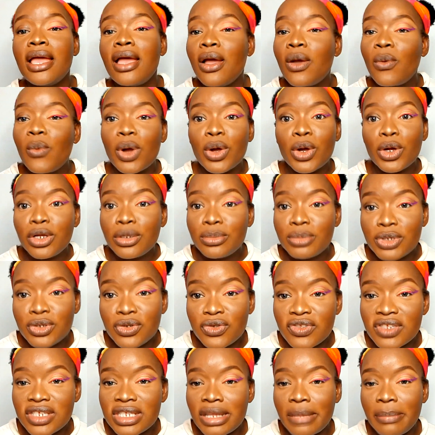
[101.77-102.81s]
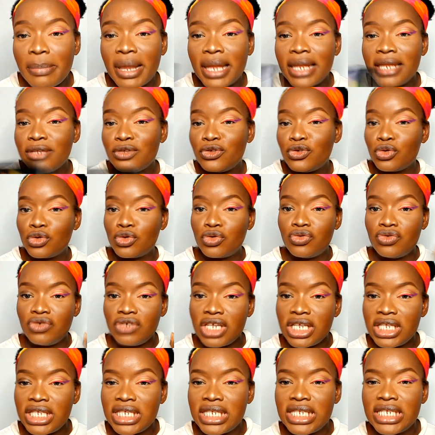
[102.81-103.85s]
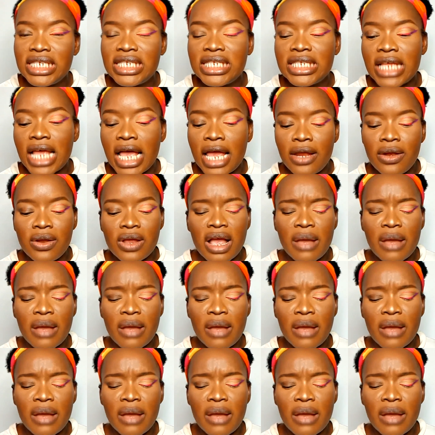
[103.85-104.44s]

we're going to be using the palette to create this eye look.